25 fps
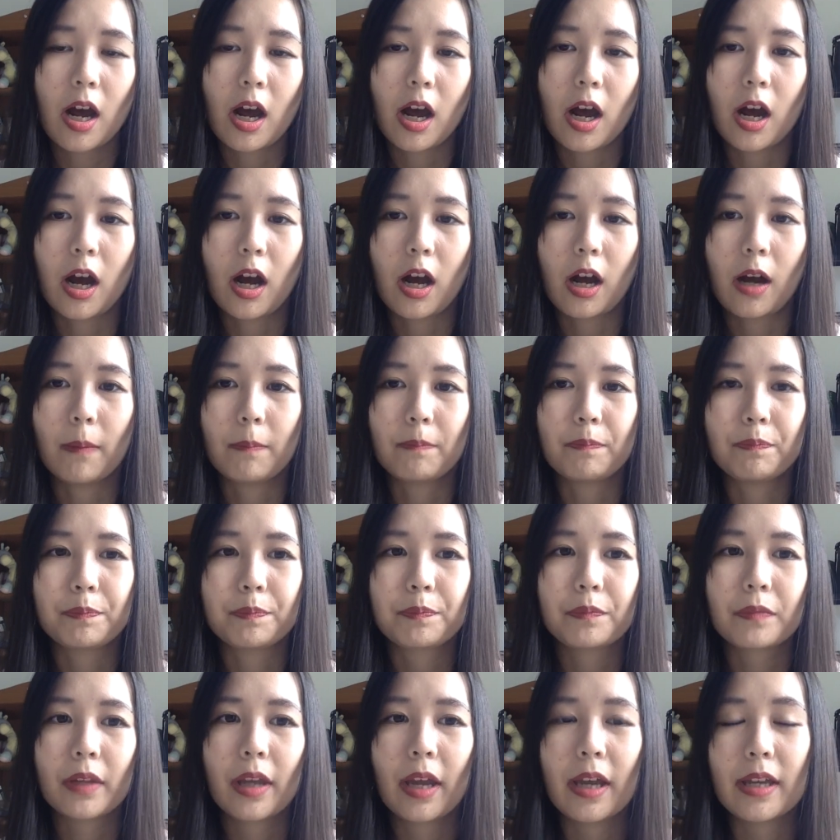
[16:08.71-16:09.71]

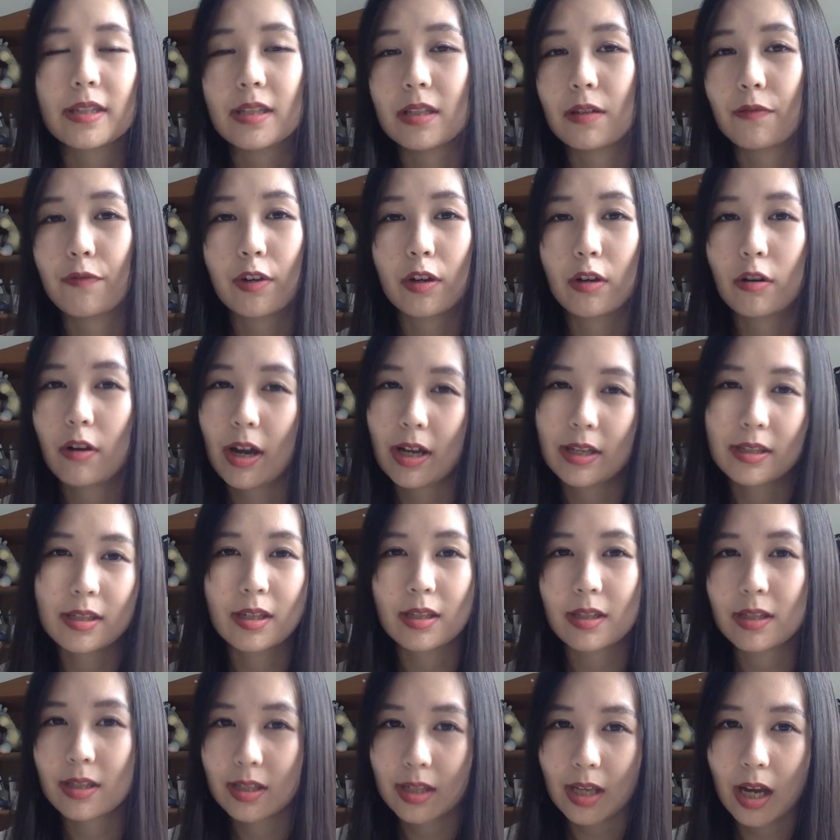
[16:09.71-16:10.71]
Um, as difficult as
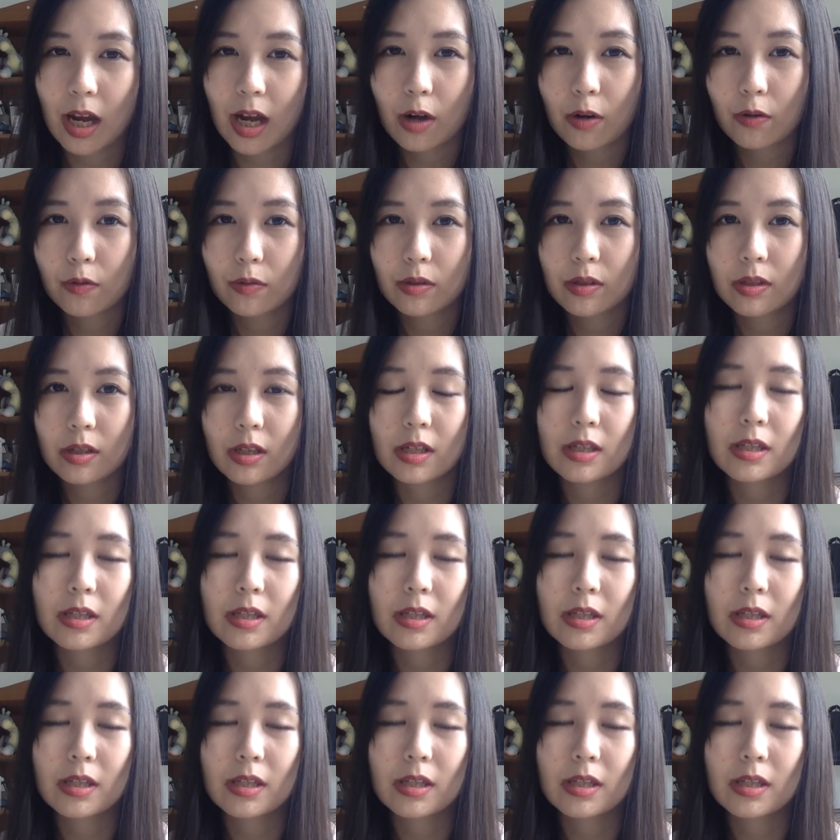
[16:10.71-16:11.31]
it sounds,